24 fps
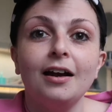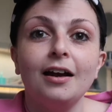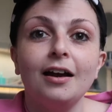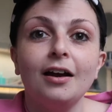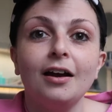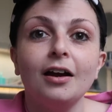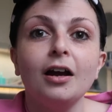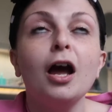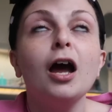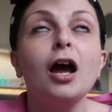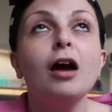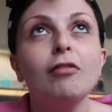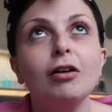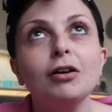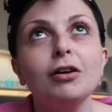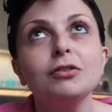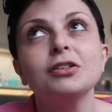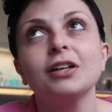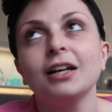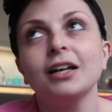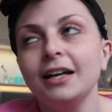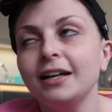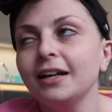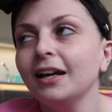Her
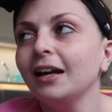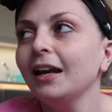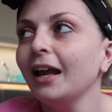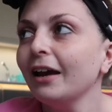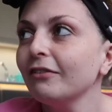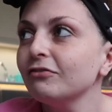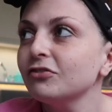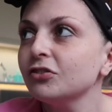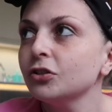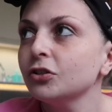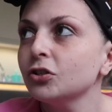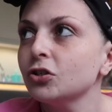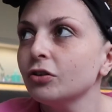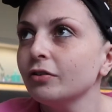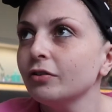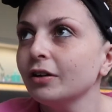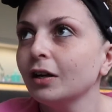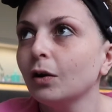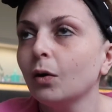old cleaner left during